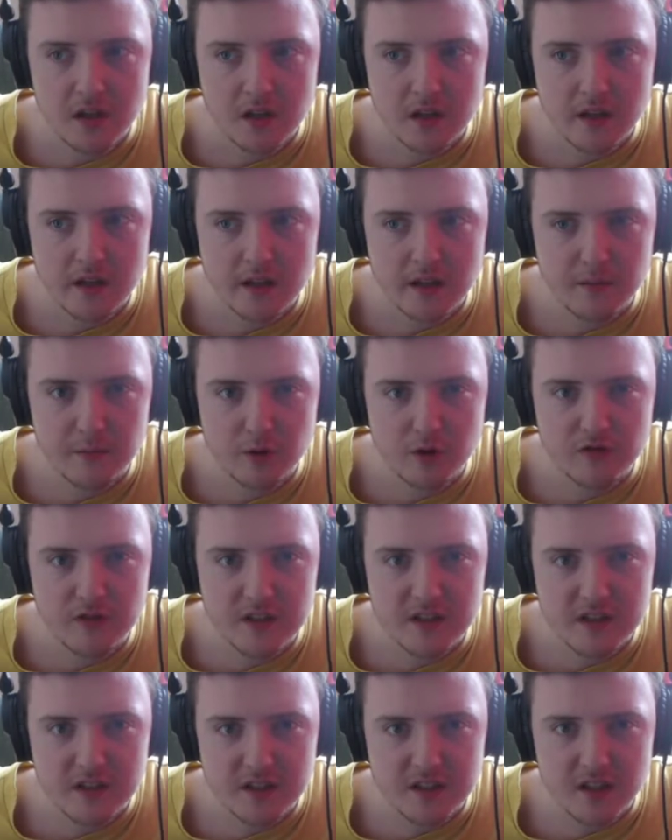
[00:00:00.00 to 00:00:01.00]
in more
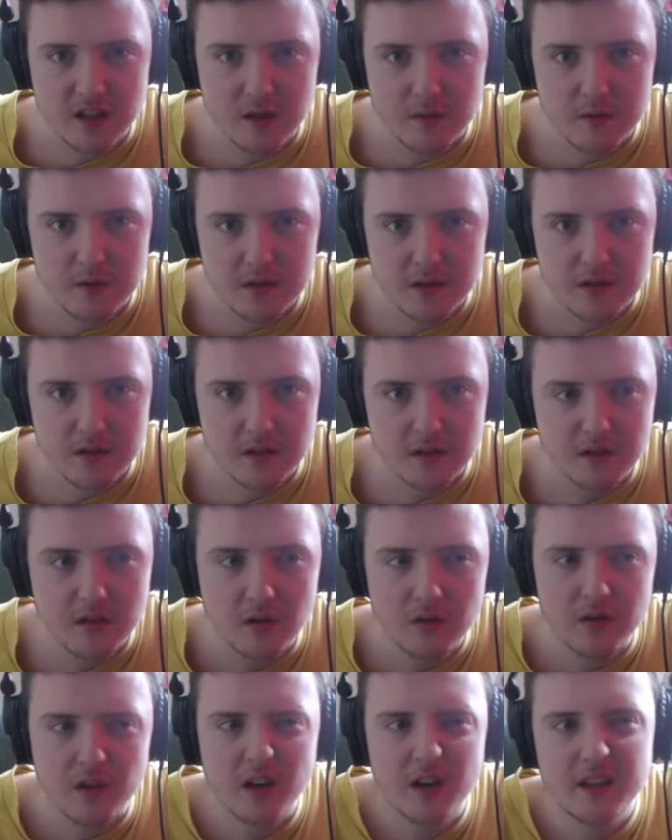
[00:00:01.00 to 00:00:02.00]
recent times. Not that